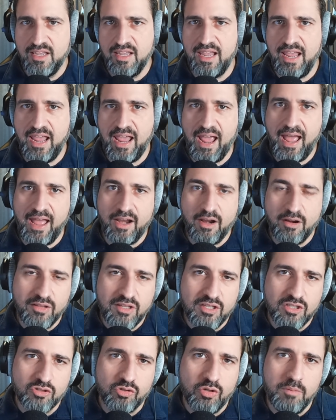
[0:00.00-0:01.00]
He
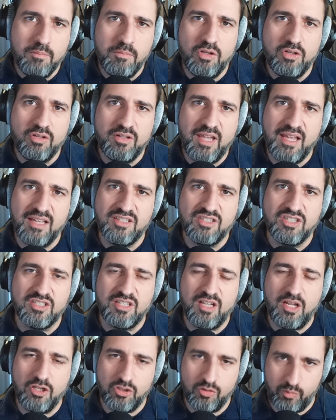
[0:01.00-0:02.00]
had these criminal
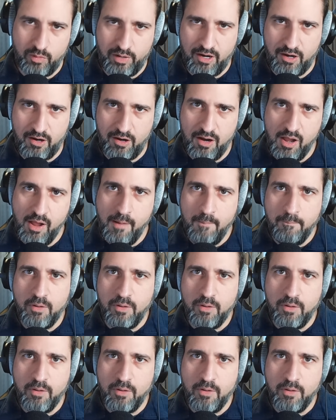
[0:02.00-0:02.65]
cases elsewhere,